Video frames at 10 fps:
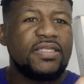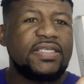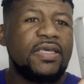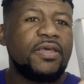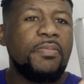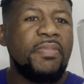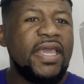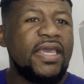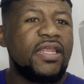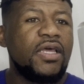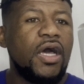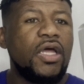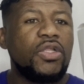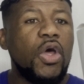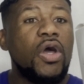take command
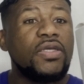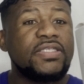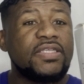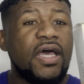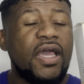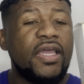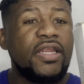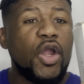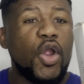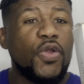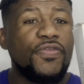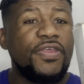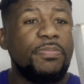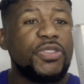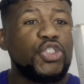alongside
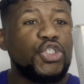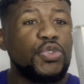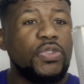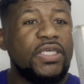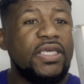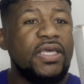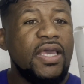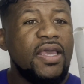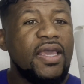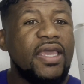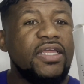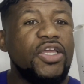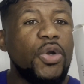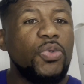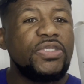earthy patchouli
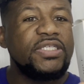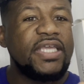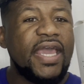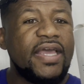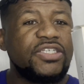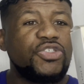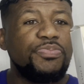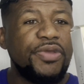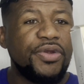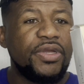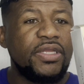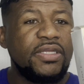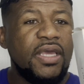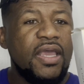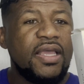and golden cashmeran.